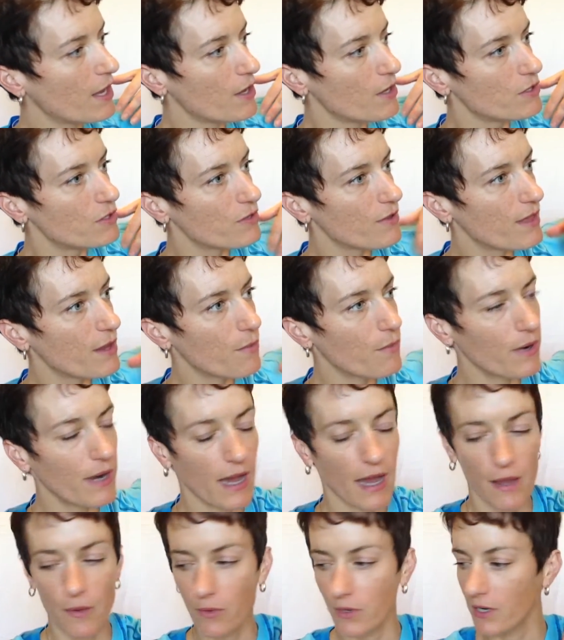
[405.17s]
So then when
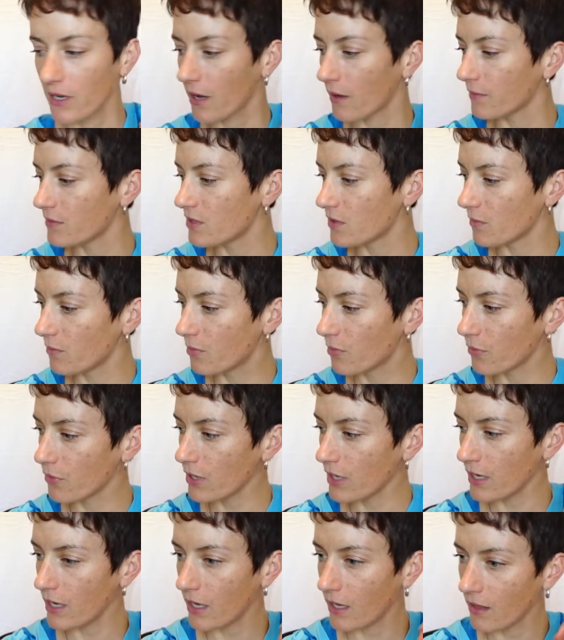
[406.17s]
I would come to
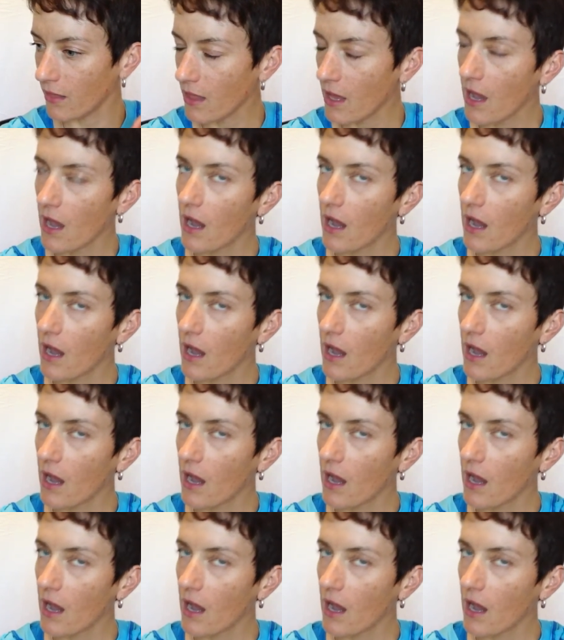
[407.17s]
breathe,